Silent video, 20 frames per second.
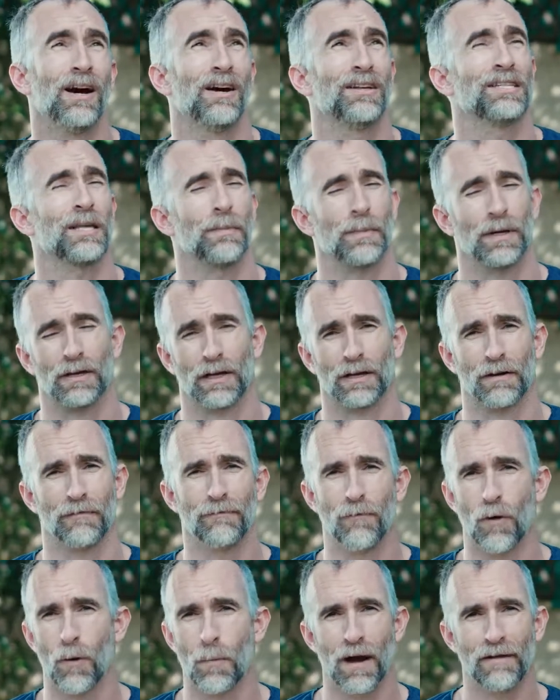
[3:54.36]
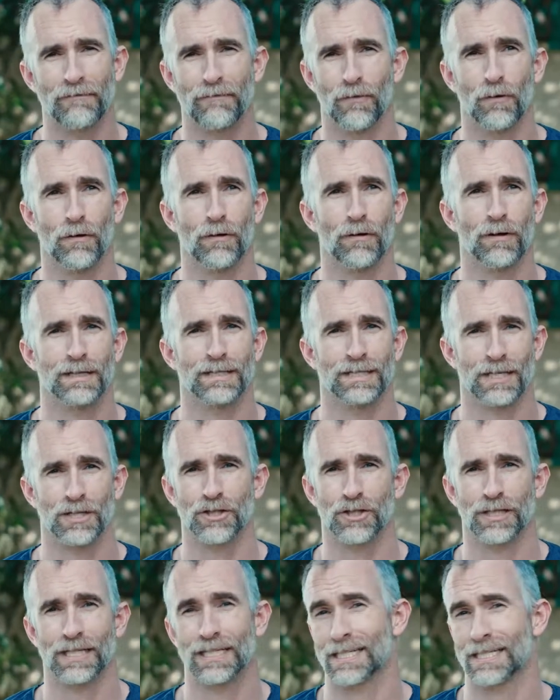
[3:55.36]
something like a 4x4.
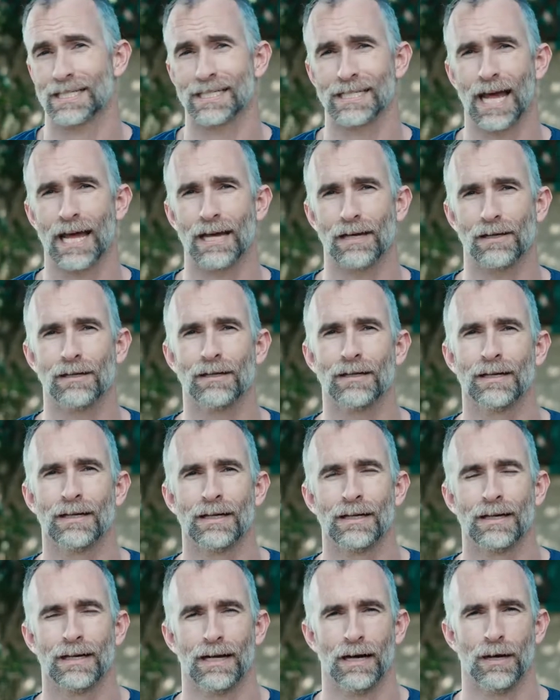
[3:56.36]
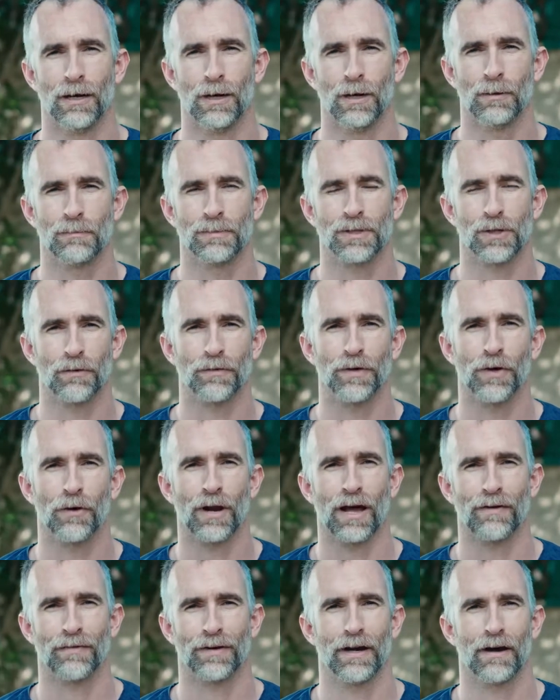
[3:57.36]
Essentially, it's a sail. So if you
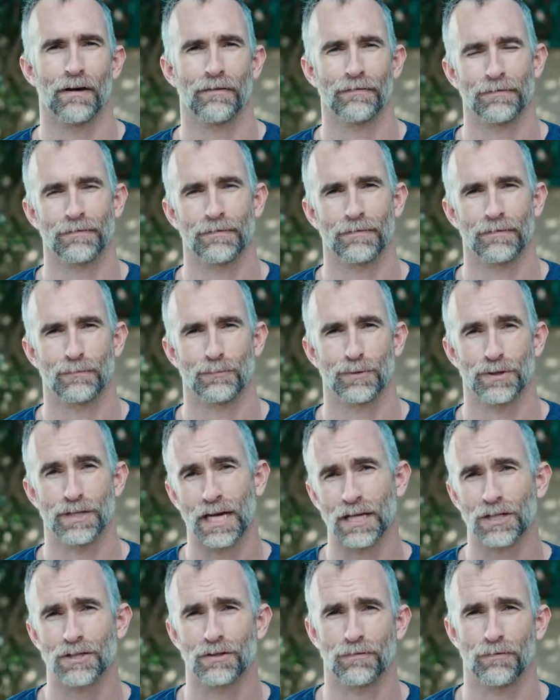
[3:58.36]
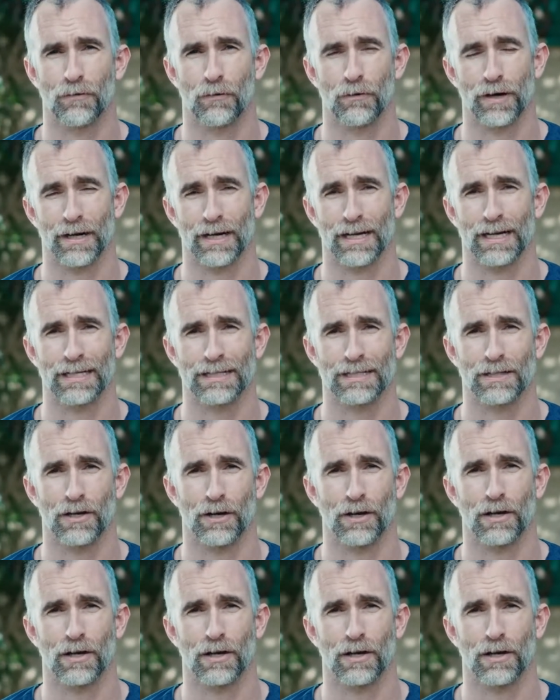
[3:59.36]
don't have enough protection for it, it's going